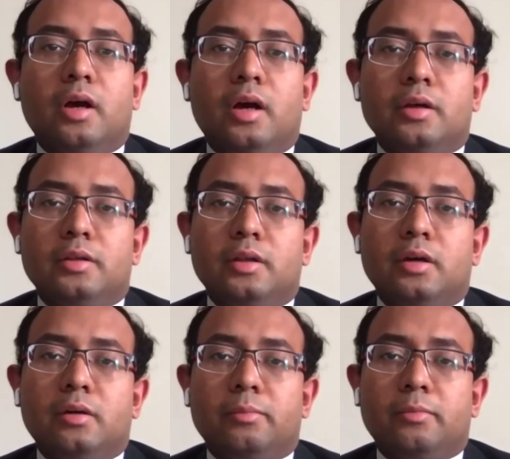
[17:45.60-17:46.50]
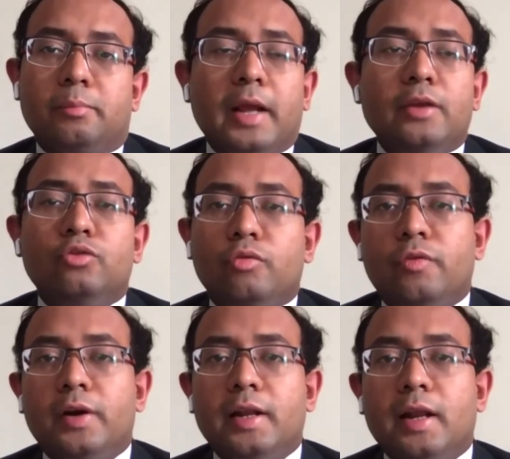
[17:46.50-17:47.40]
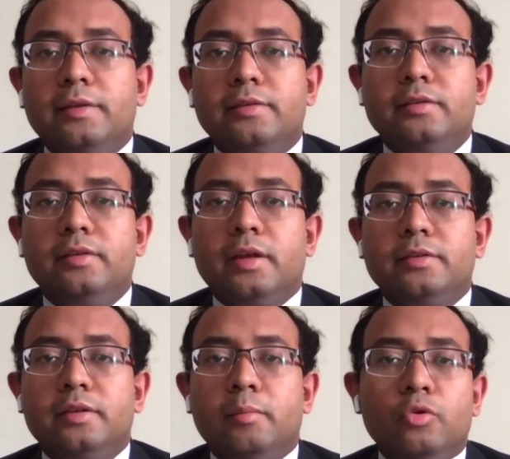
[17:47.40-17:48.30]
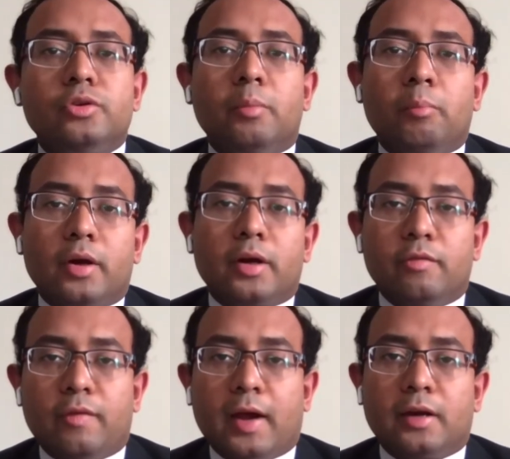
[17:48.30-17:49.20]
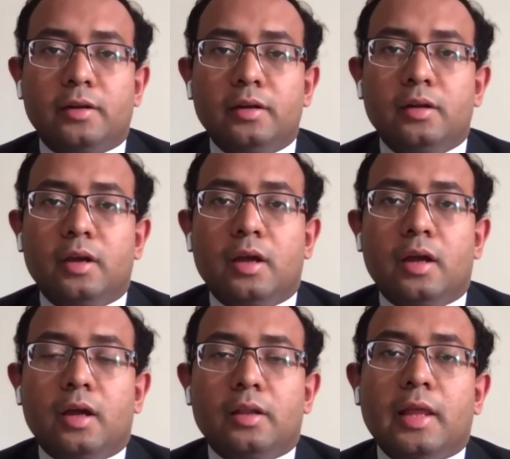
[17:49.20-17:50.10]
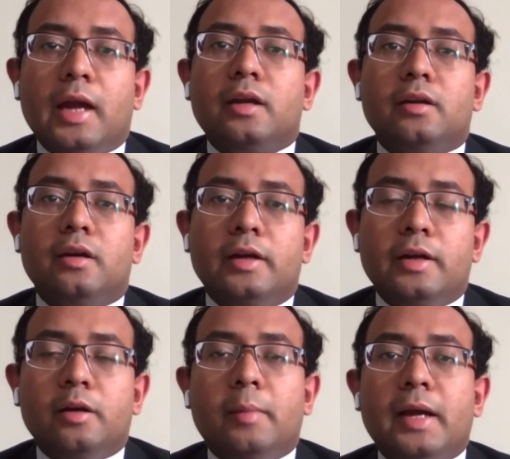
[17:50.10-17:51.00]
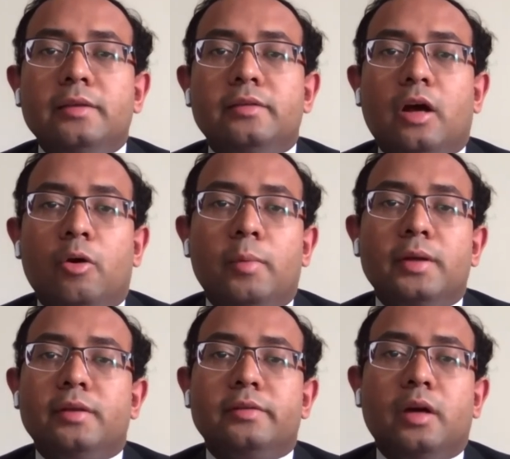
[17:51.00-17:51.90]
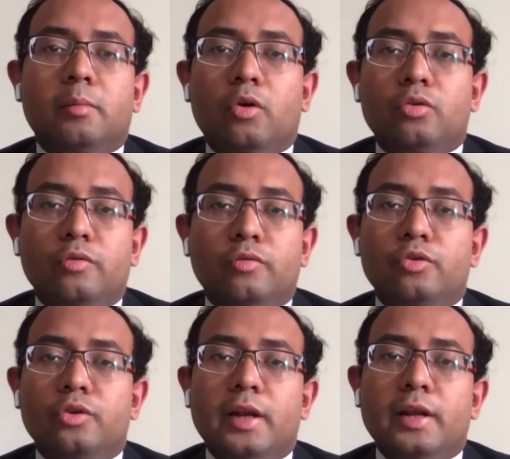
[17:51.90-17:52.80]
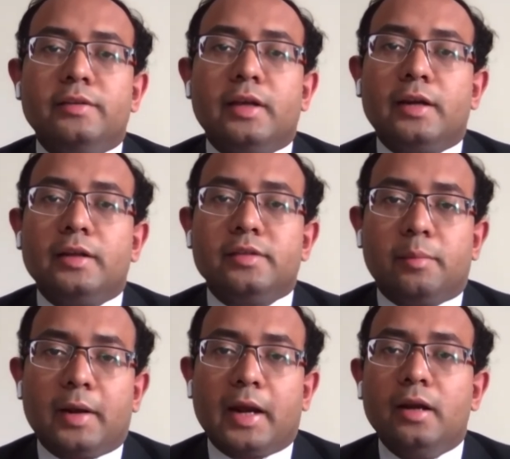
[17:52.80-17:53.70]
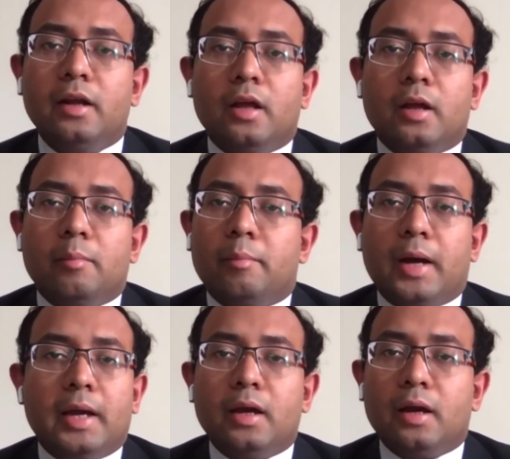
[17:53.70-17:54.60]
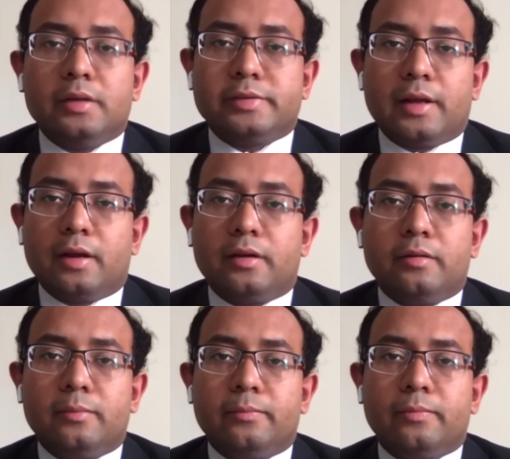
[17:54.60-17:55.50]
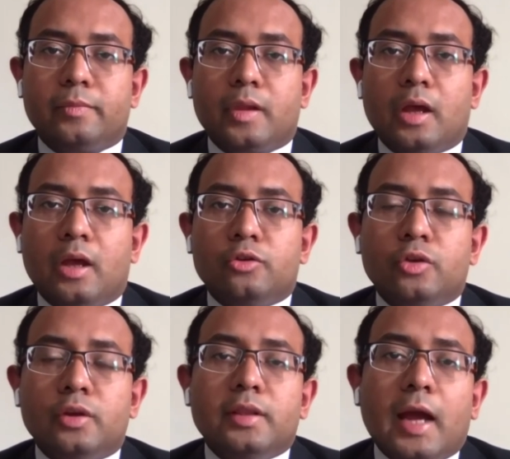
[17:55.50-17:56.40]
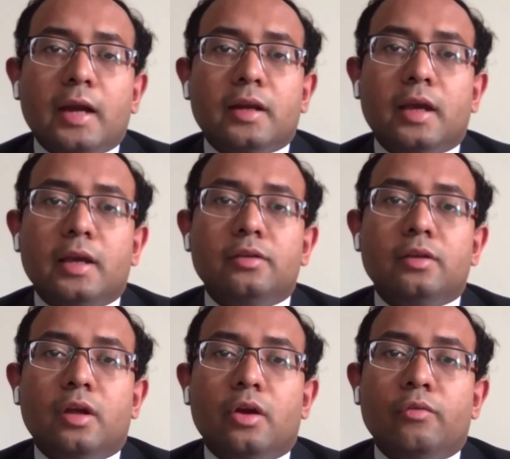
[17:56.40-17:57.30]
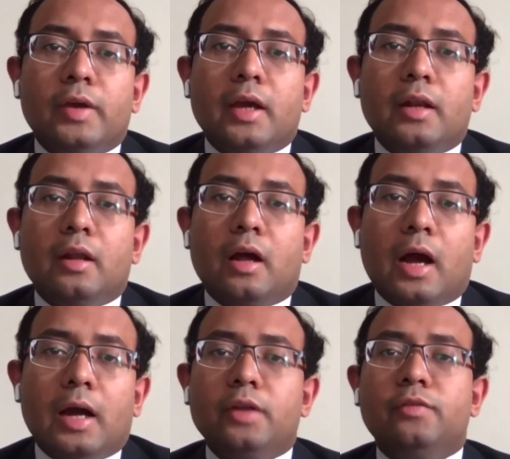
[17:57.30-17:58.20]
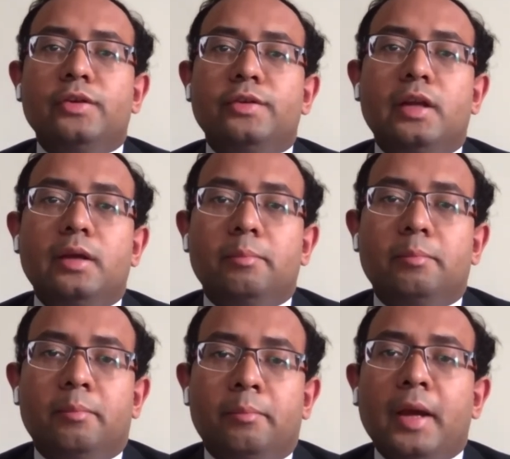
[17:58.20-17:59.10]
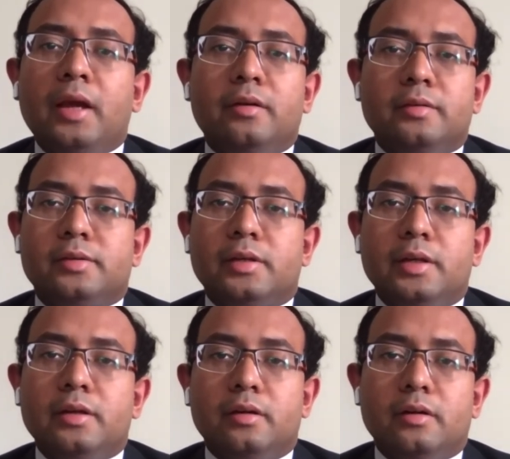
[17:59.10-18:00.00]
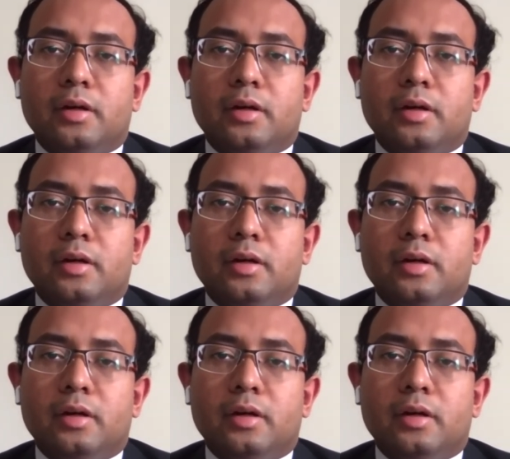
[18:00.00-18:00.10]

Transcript: uh, the price of fertilizers is the most important factor that determines how much is the amount of food grains that is supplied by a seller. So, in that case, we can artificially pick certain